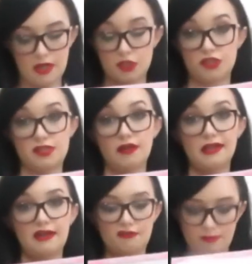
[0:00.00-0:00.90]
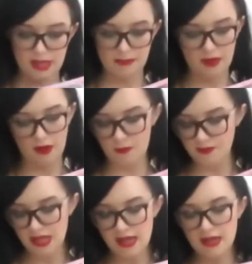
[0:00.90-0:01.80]
blushes that I love by The Balm.
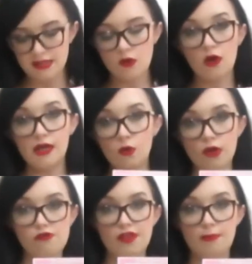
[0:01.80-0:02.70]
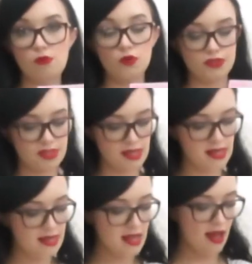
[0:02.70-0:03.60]
It's got a little one of their bronzer.